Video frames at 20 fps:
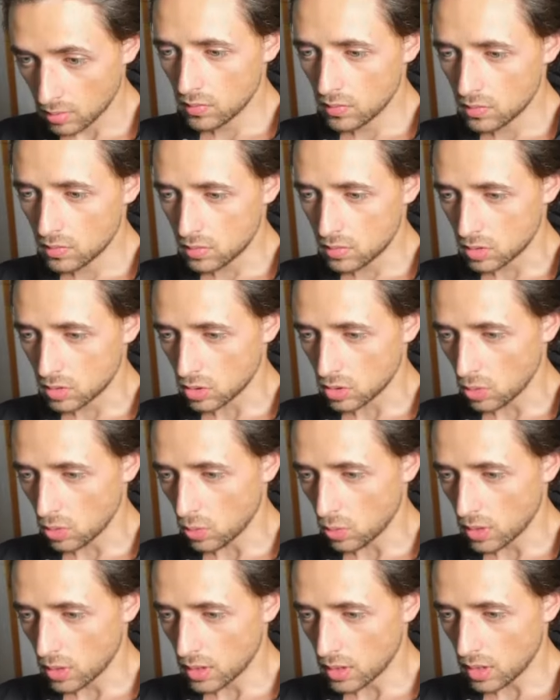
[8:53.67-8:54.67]
So
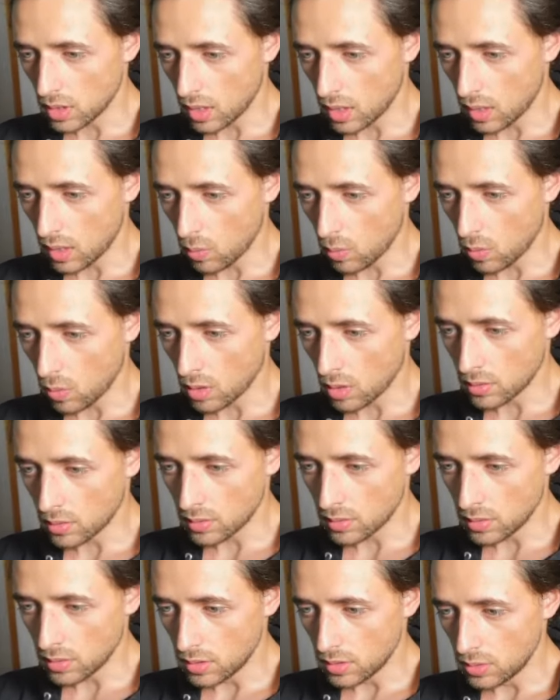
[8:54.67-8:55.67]
what I want
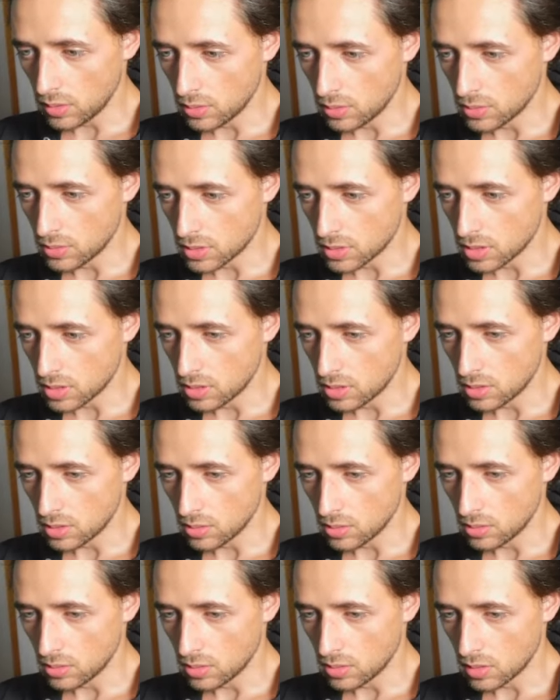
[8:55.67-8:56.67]
you to
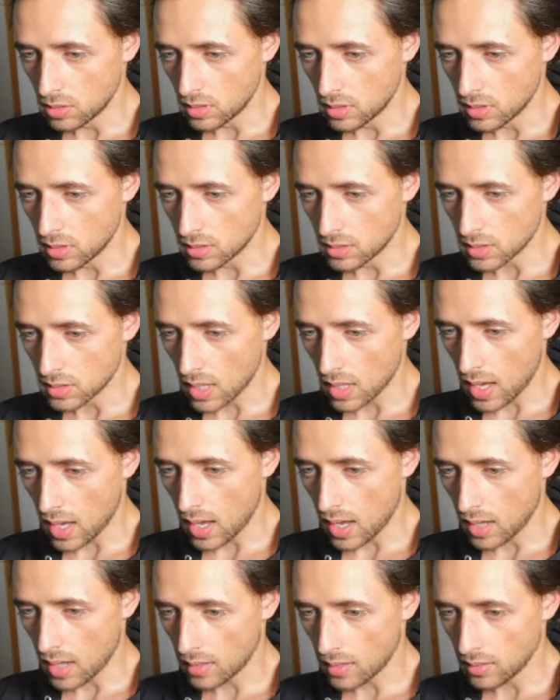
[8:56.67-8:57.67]
do is
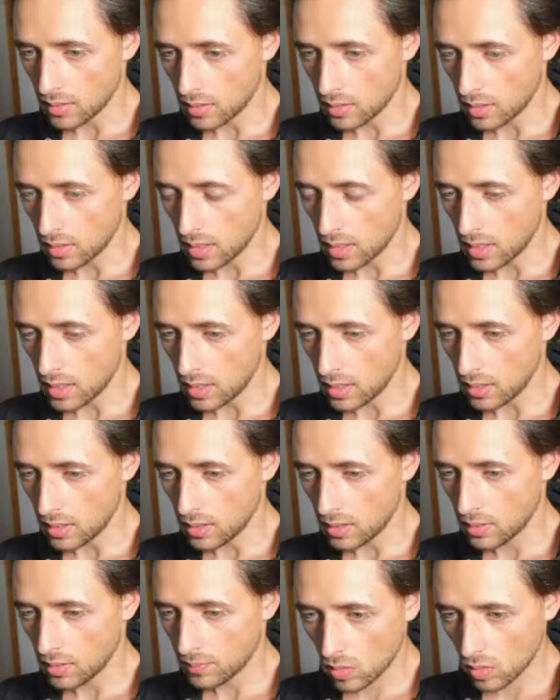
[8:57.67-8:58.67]
add a
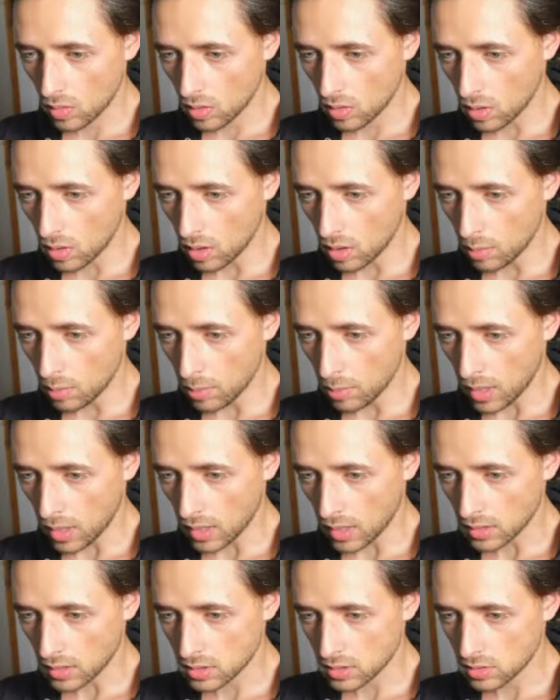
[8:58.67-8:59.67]

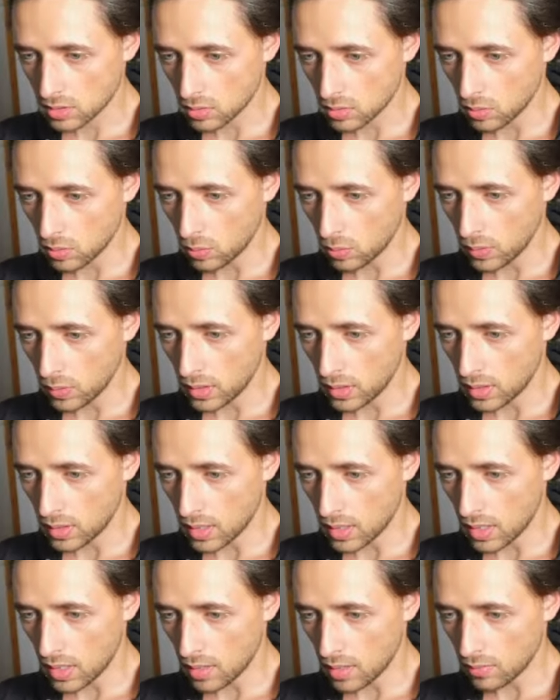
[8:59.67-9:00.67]
box
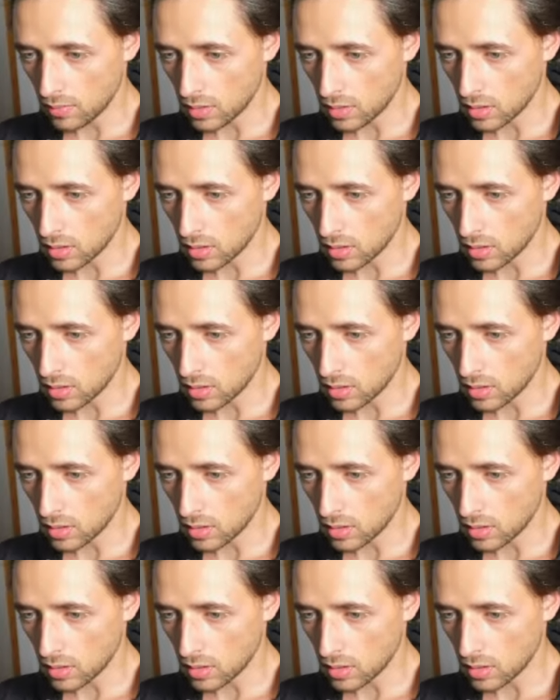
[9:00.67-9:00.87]
whenever